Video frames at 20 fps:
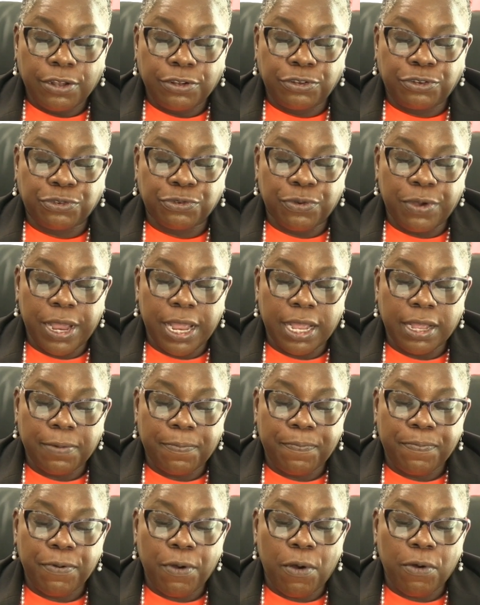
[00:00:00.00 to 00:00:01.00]

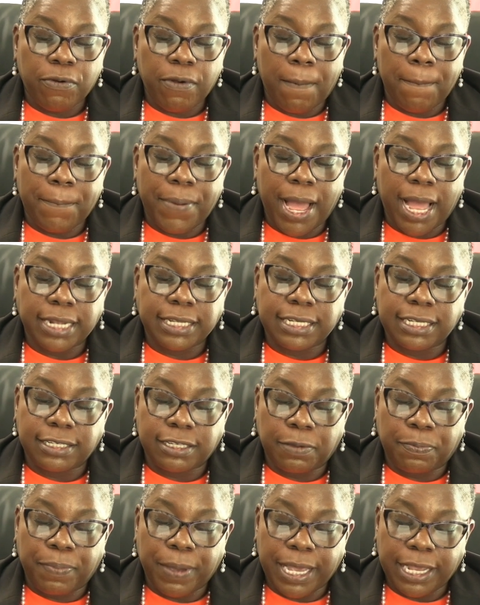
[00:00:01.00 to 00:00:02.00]
during program
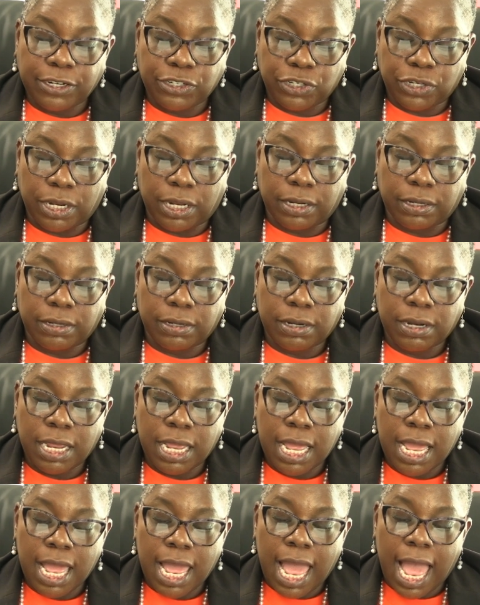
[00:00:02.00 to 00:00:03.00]
participation
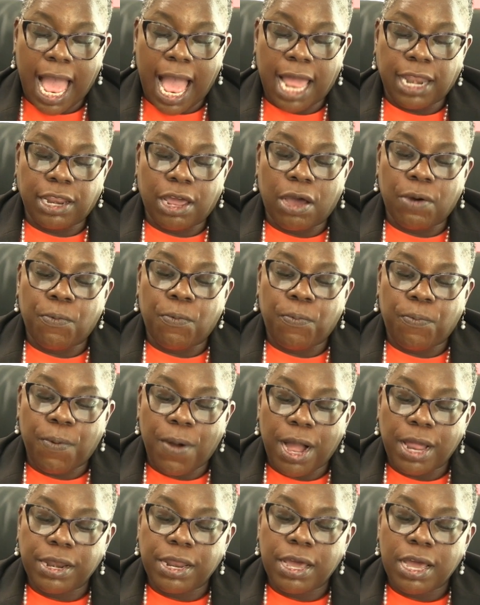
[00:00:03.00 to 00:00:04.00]
and a
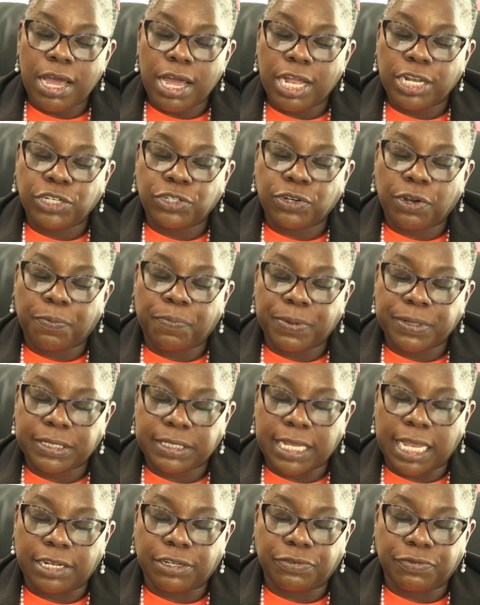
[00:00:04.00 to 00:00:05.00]

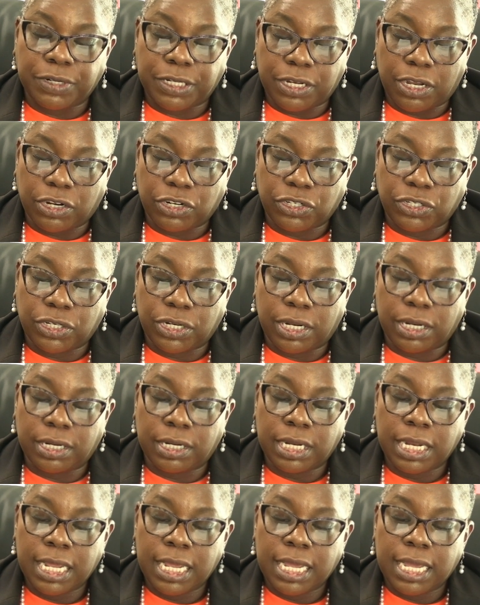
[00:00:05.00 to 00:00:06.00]
100%
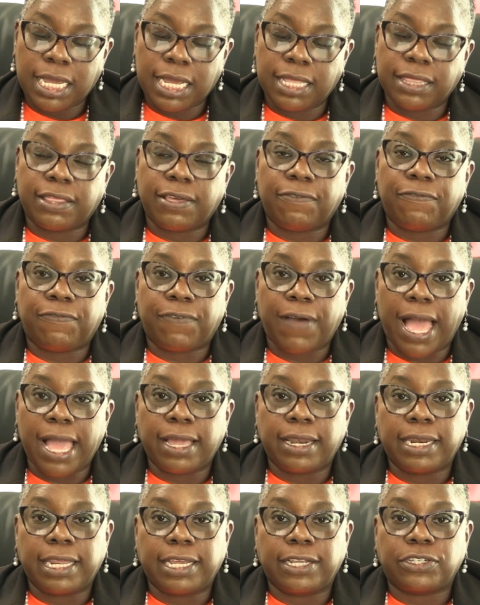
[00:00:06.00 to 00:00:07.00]
reduction in the
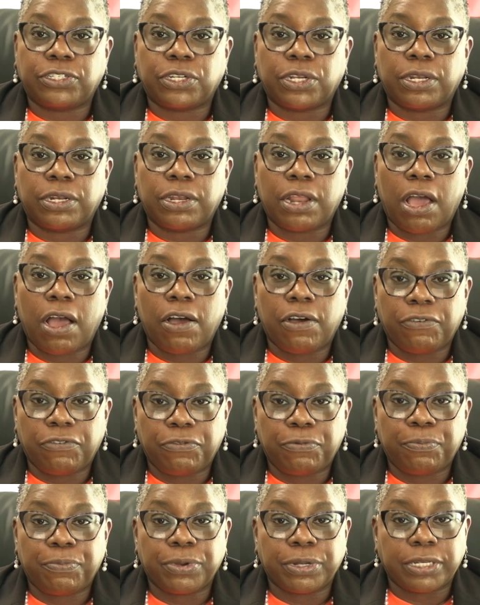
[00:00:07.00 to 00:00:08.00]
violation of
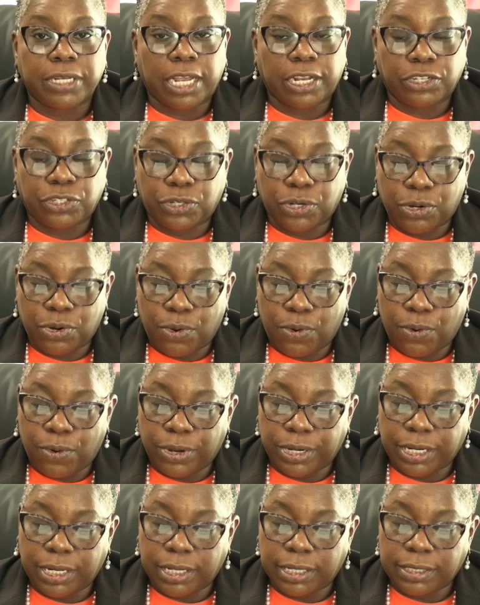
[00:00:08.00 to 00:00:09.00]
protection
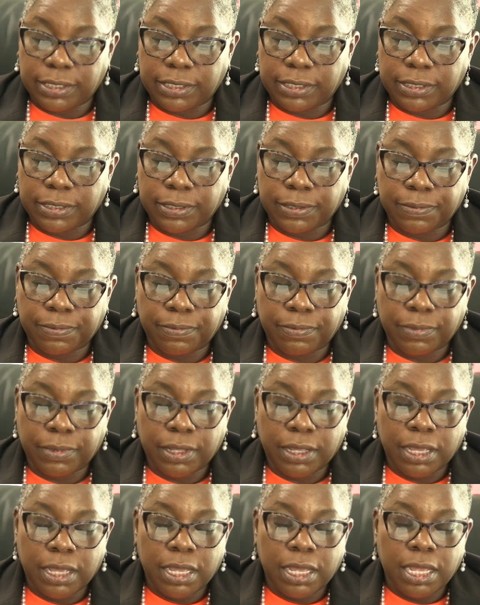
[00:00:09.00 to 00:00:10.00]
orders.
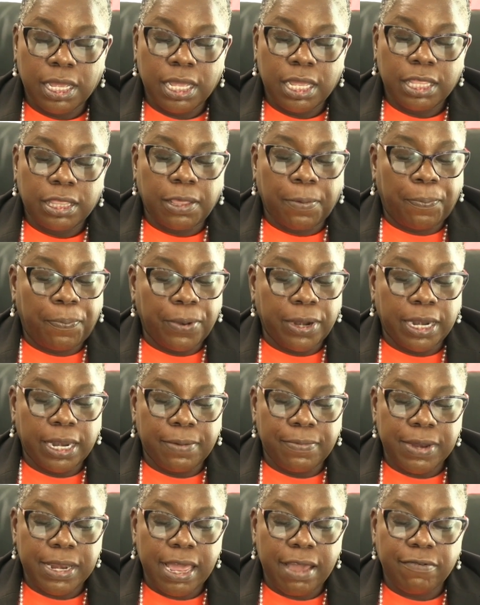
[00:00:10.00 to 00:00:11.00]
The
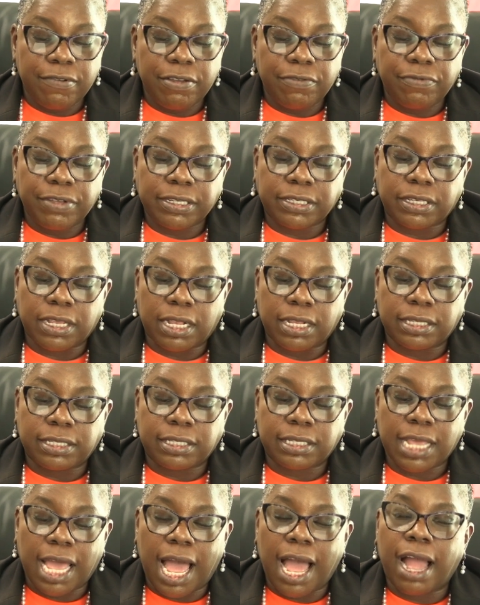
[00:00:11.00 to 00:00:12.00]
preliminary
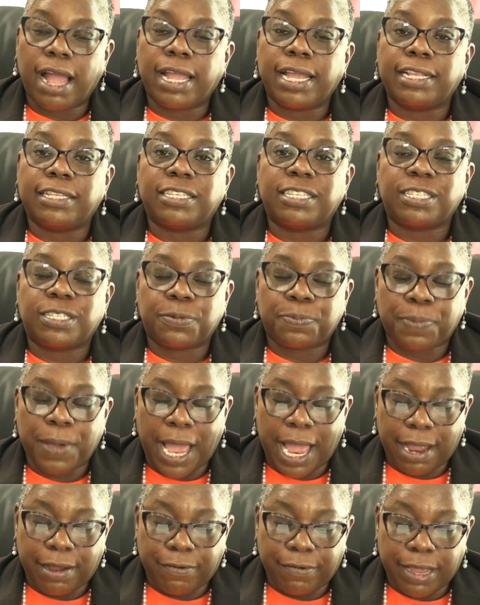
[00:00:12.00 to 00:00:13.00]
results are
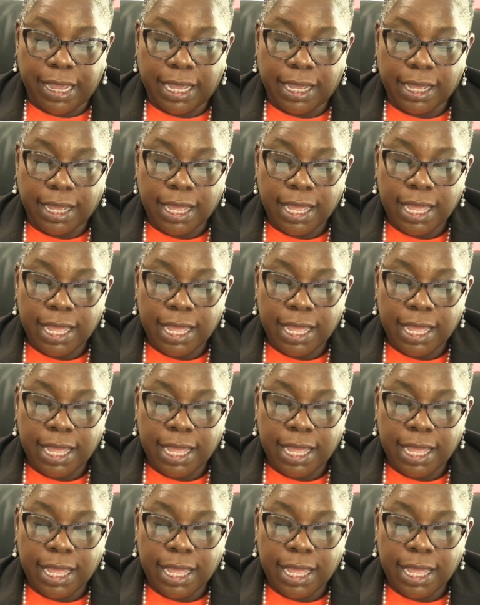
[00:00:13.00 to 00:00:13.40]
inspiring,